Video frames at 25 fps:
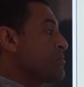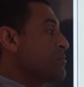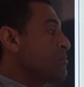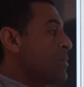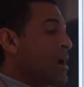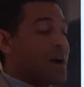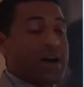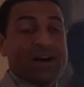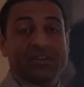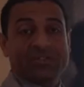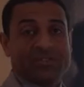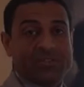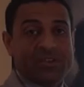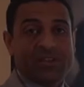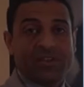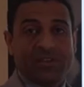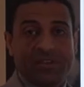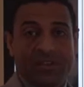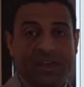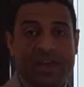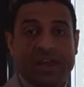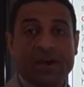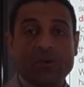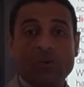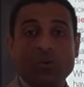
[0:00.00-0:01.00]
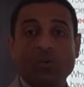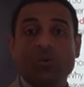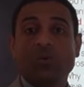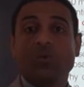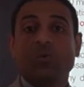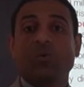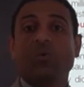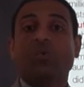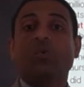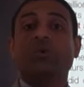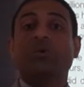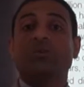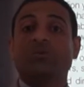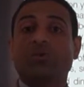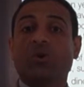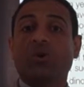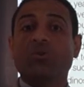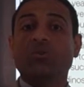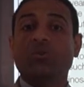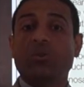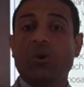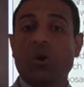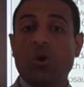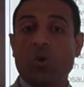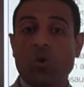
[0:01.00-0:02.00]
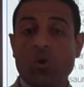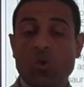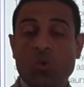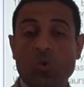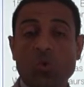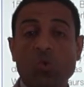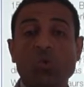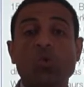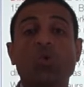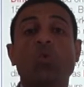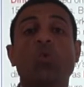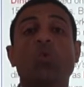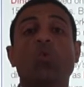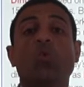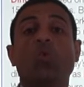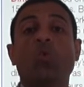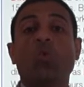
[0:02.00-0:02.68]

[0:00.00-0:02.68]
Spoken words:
But until now, we don't know